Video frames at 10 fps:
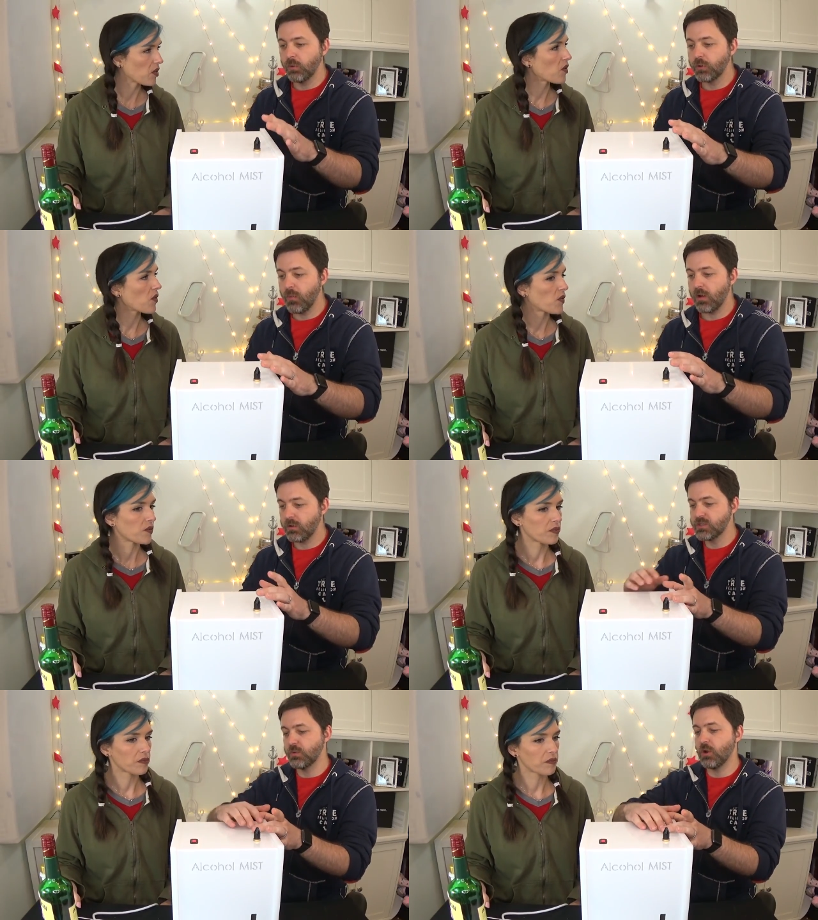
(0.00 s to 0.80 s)
Speaker 1: older
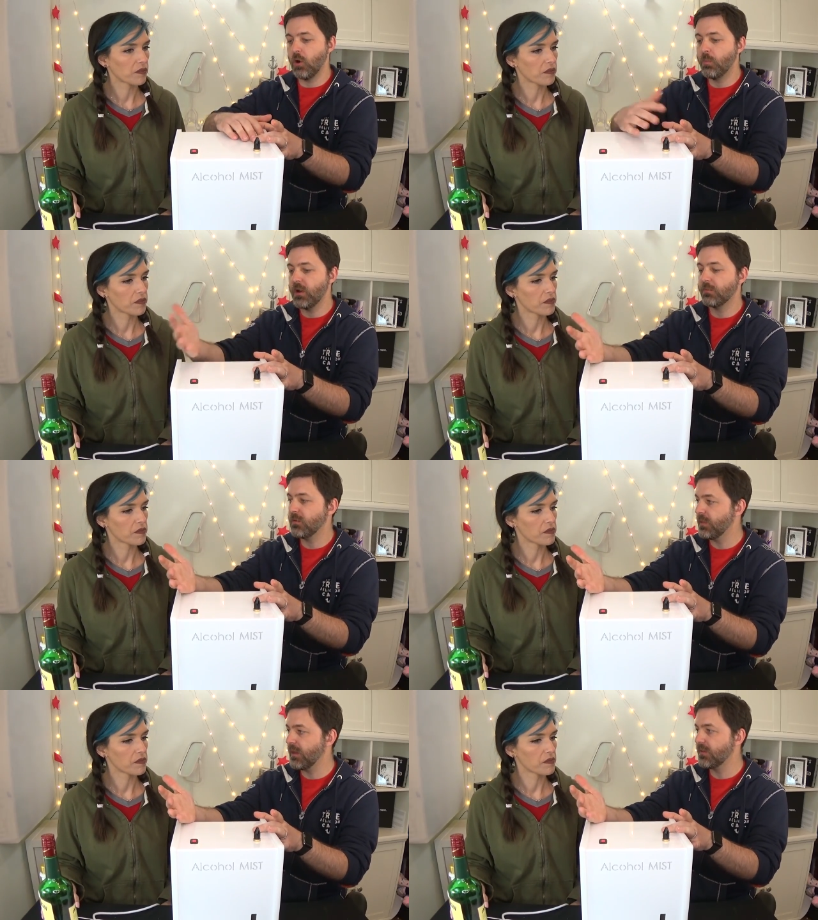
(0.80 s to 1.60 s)
models you would open up
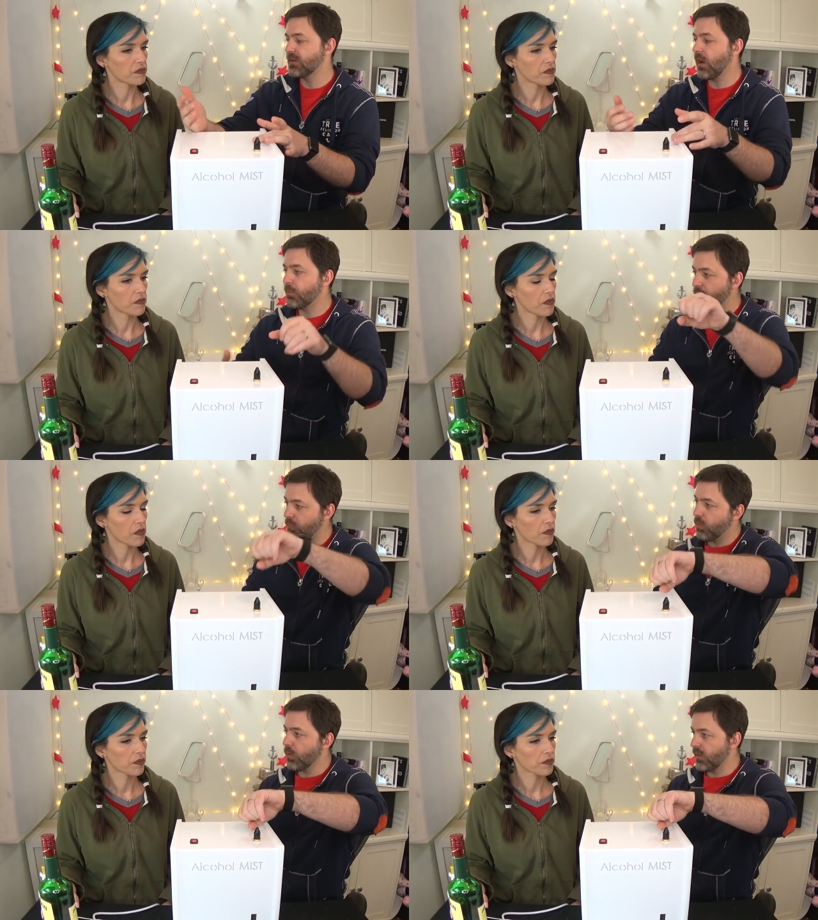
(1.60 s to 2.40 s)
something on the top and you'd
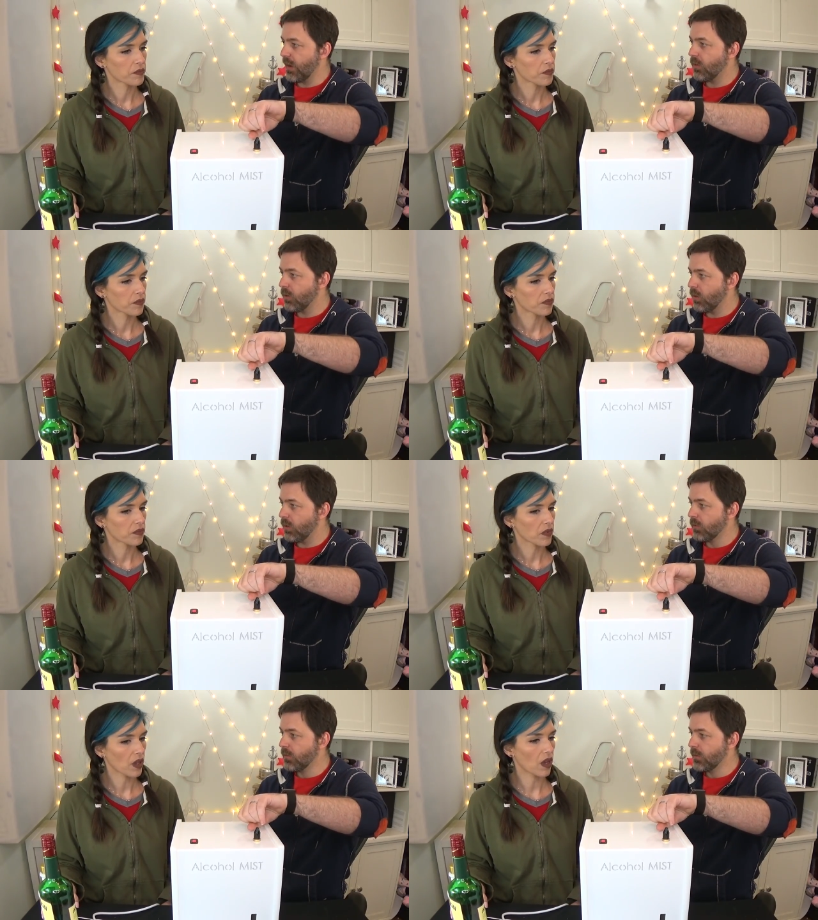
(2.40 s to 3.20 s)
pour in the
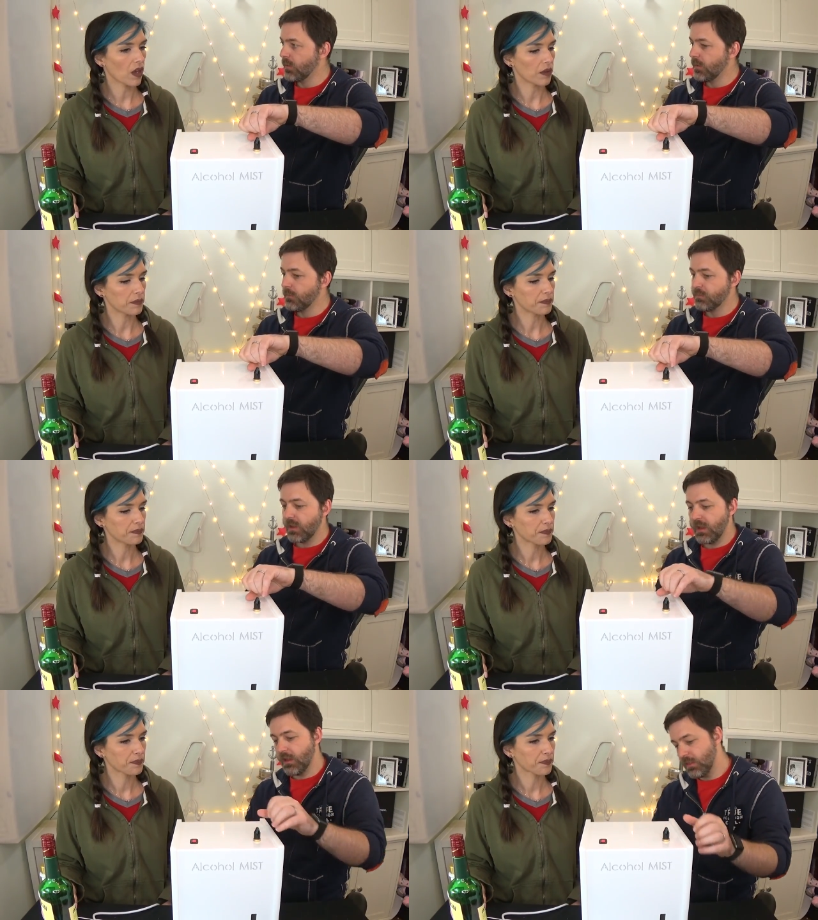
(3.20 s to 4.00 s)
alcohol. Uh-huh.
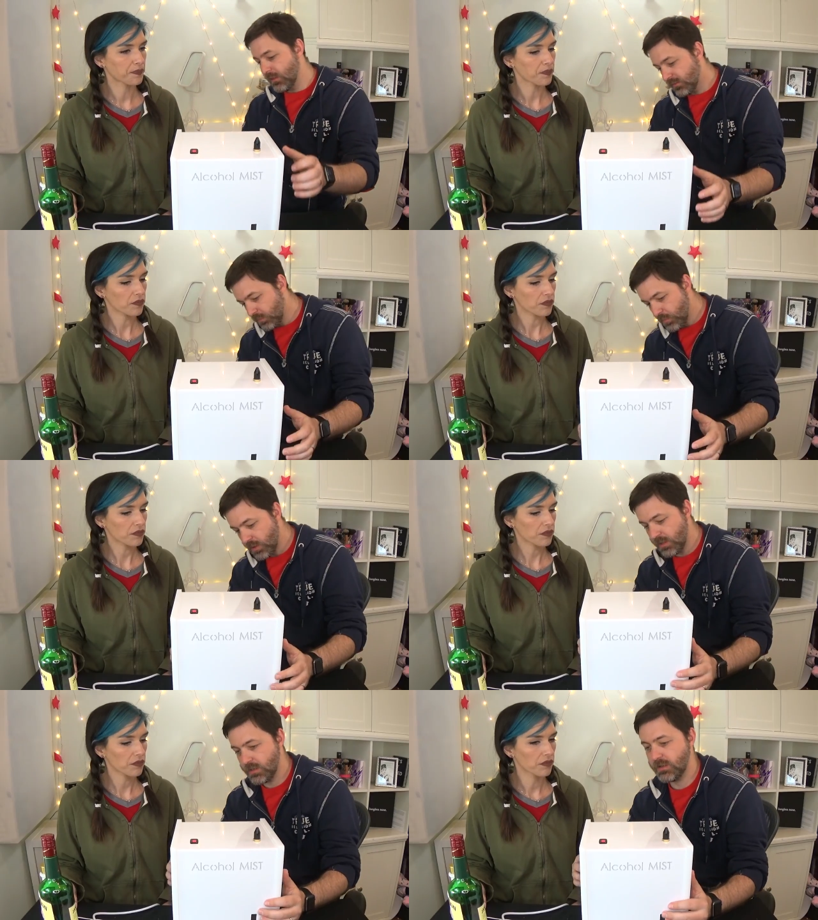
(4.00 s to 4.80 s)
Uh, this
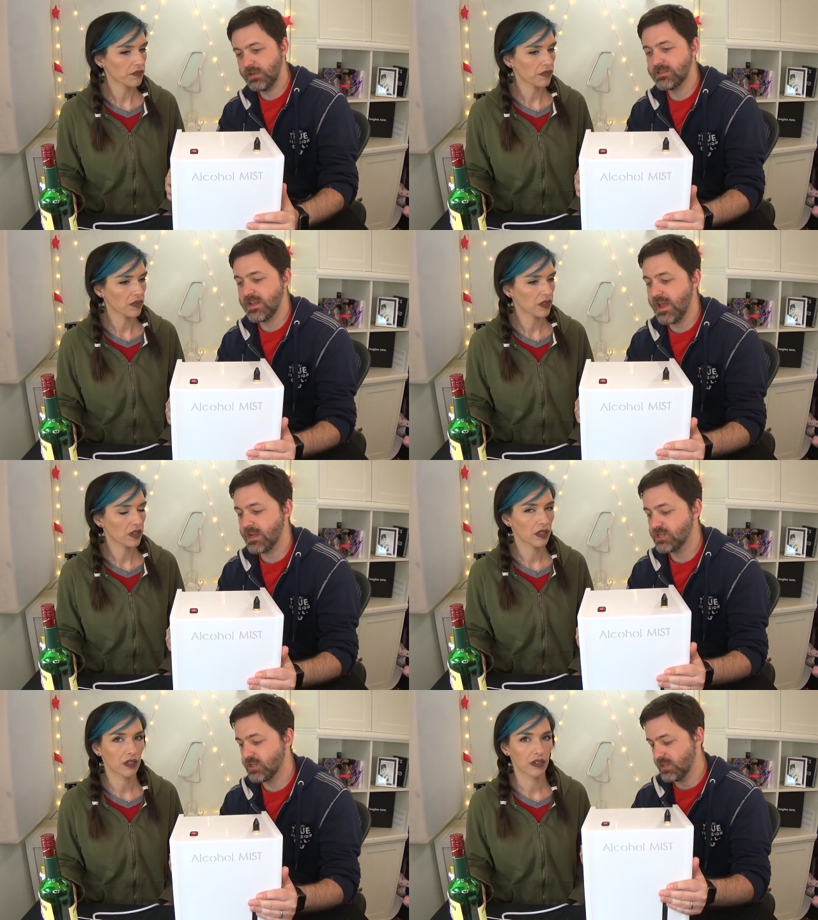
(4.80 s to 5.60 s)
one, it's
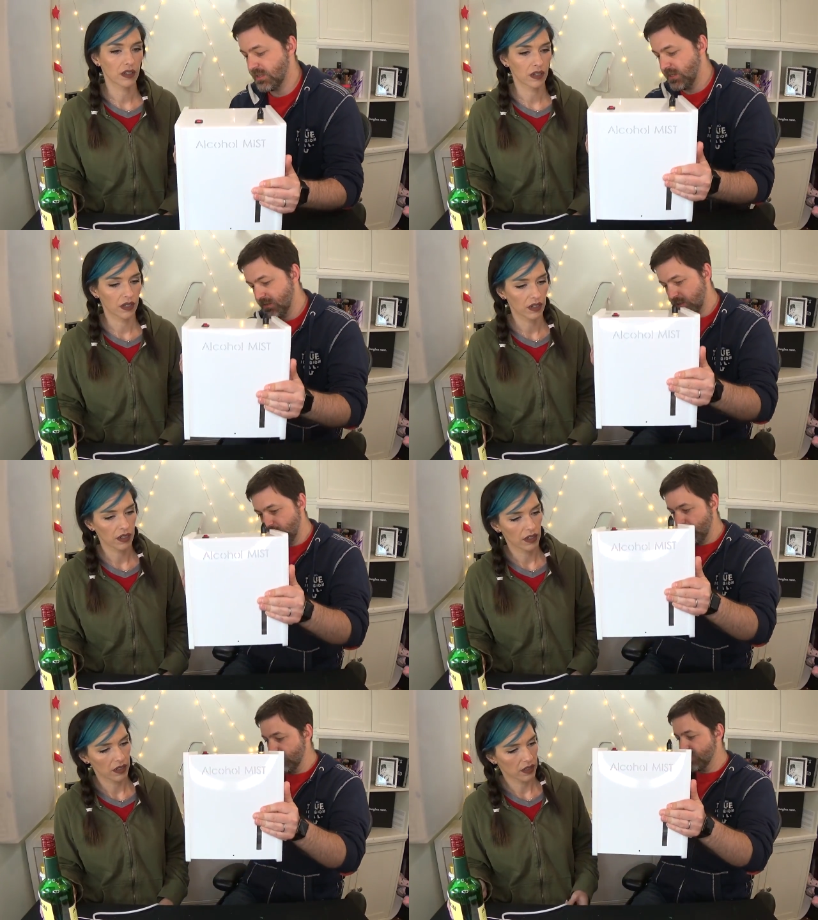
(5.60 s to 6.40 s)
actually, can you
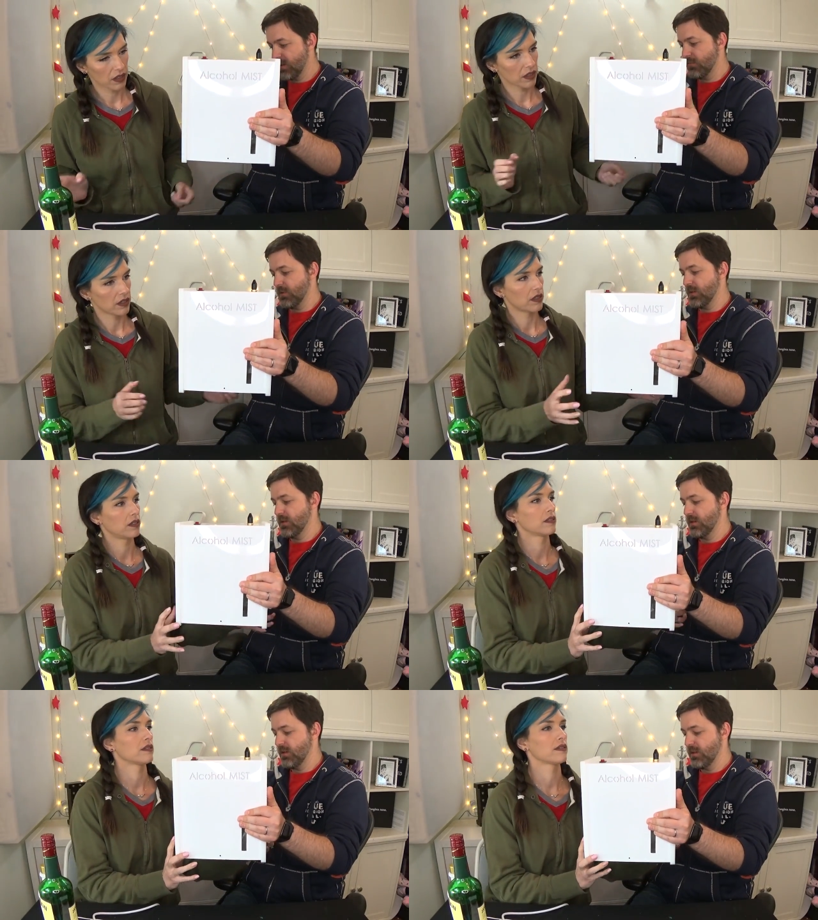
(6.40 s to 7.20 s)
hold this up?
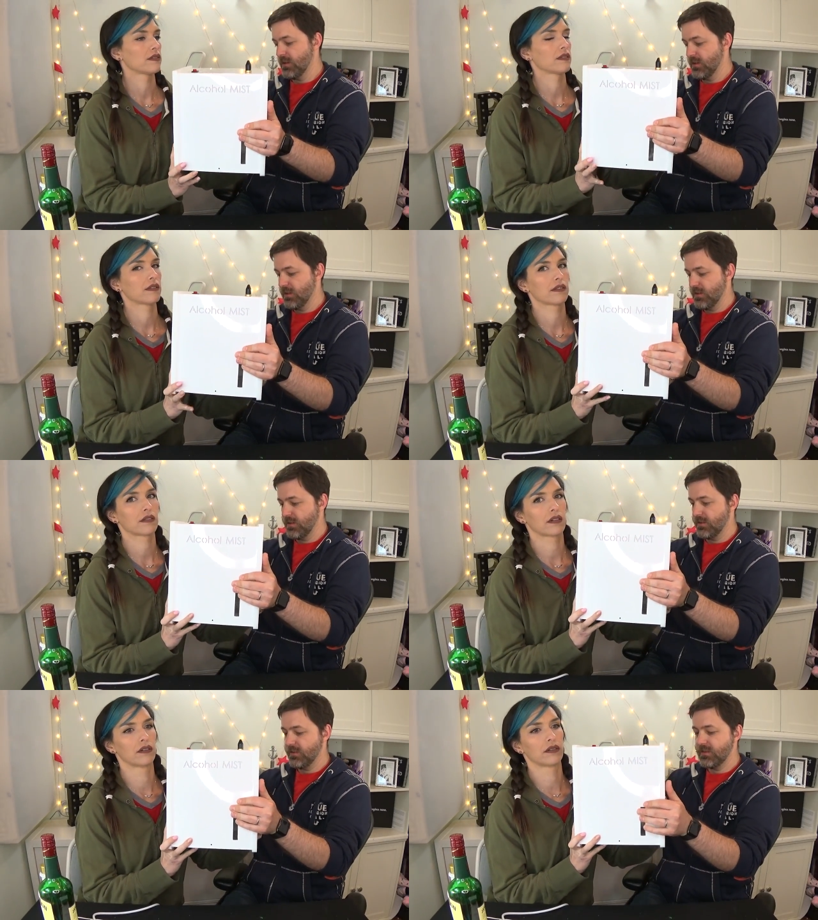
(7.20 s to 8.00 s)

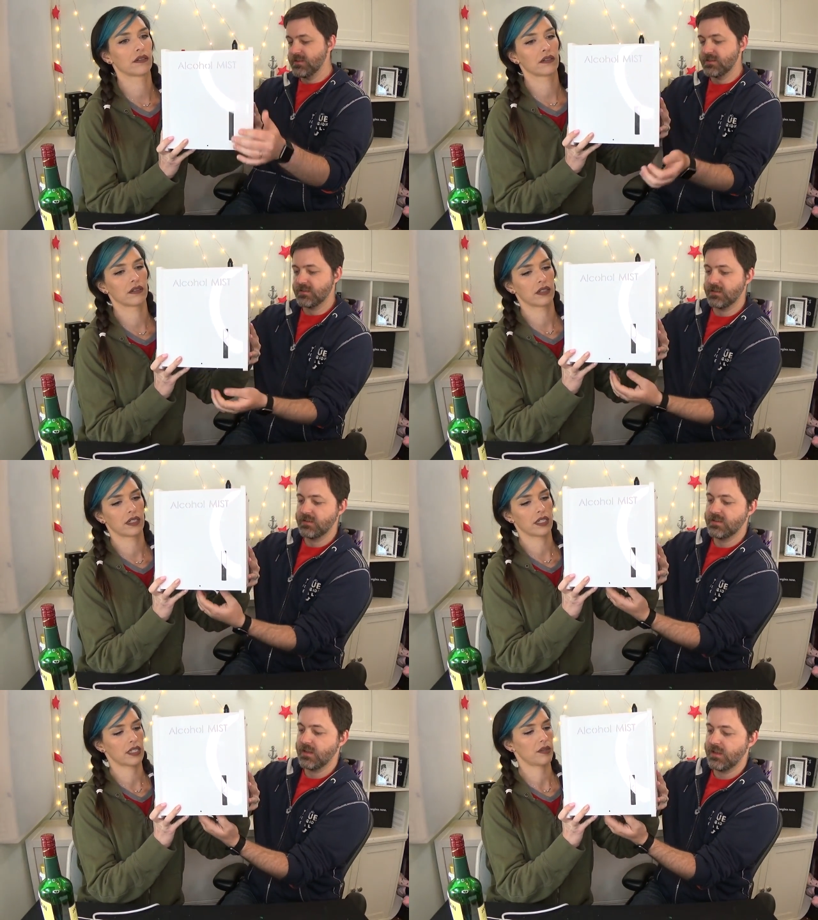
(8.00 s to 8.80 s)
See, this is
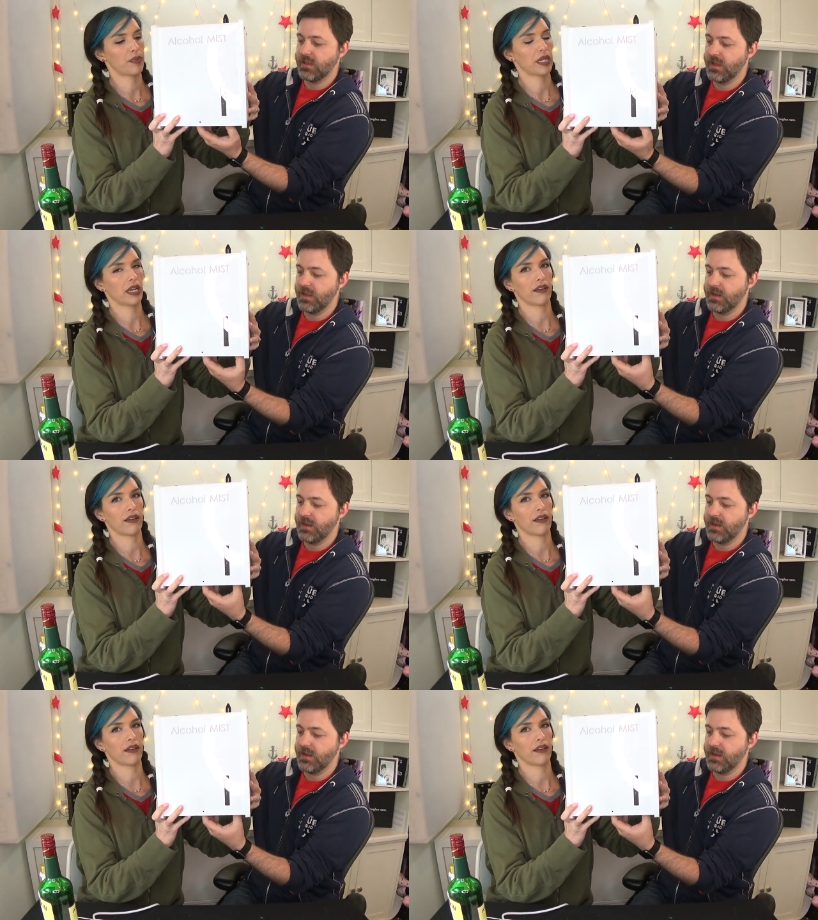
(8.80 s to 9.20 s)
it's not it's that a bit light.